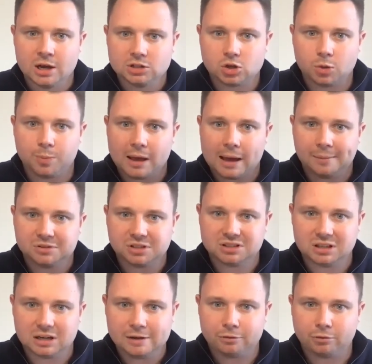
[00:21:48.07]
to be able to
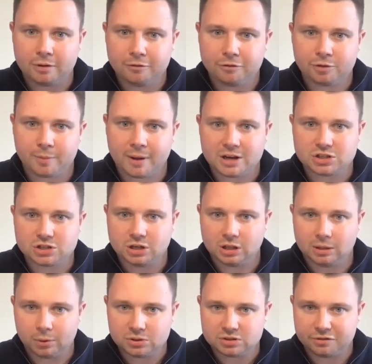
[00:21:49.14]
deliver information in the
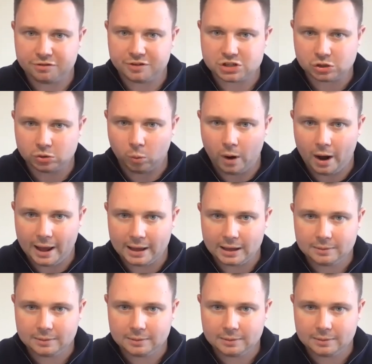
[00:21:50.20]
most efficient way.